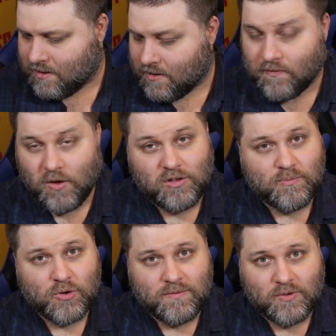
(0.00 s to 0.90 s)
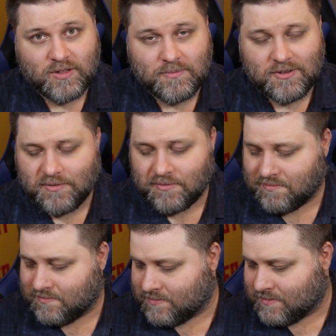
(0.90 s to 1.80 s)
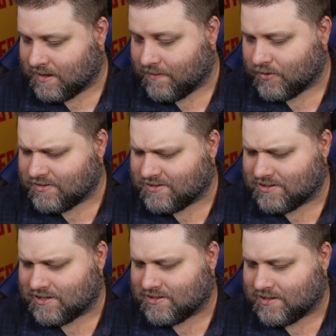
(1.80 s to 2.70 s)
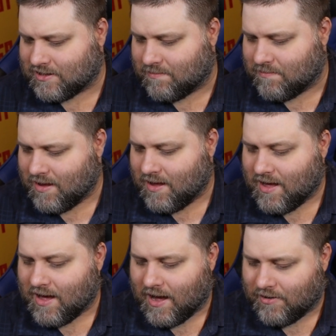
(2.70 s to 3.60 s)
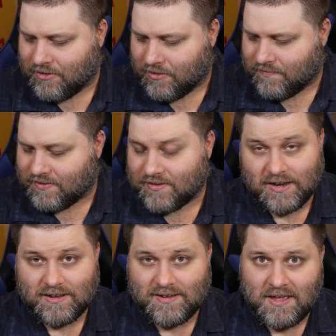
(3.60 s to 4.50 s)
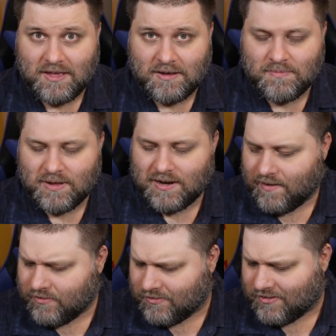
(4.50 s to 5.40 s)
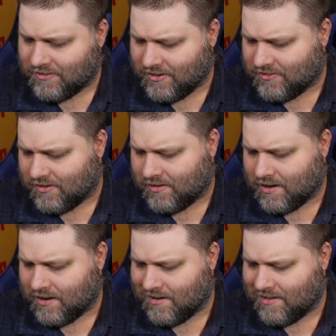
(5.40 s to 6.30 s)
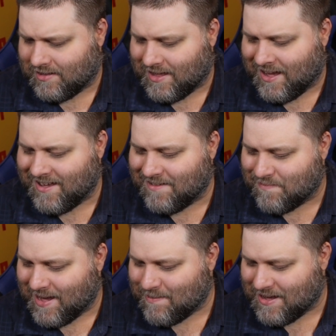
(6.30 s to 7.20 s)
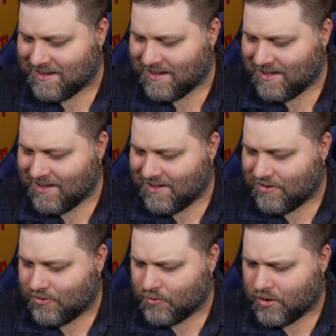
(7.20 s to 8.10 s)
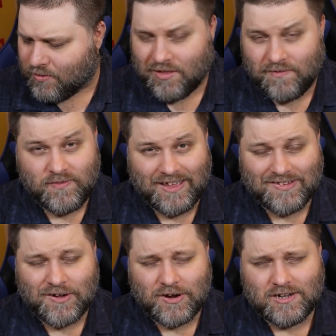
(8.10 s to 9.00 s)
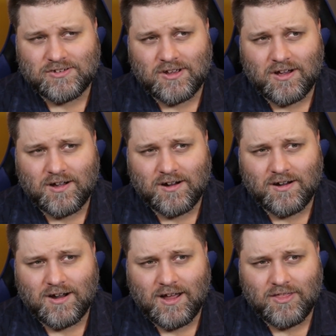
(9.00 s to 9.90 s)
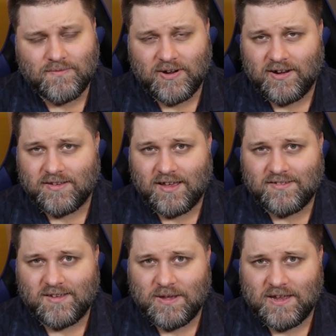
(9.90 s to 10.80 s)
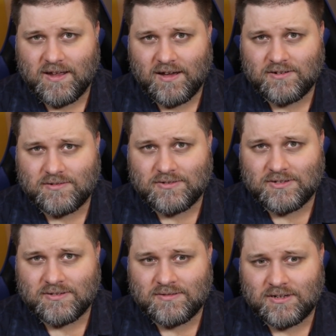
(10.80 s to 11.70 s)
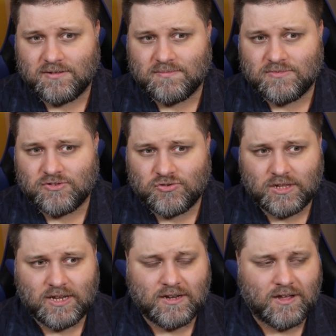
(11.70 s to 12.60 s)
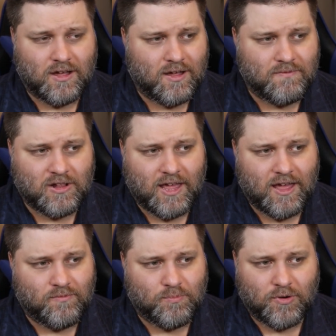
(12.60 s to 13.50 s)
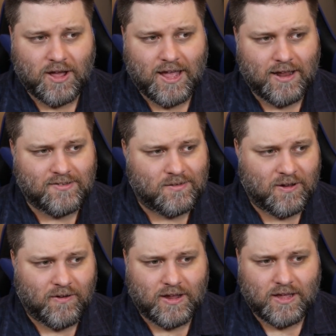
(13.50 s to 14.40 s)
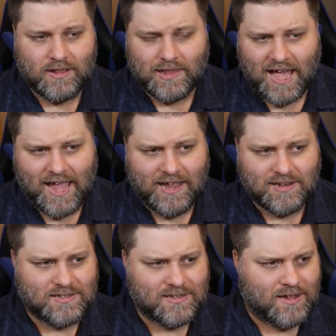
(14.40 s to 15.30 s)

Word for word: Volume 1 and Volume 2. I've also suggested that, I don't know if it's going to get taken, but I also suggested uh, that they maybe do one where the face cards are uh, the various SCP doctors, you know, Strelnikov, Clef, Bright, Cimmerian, Light,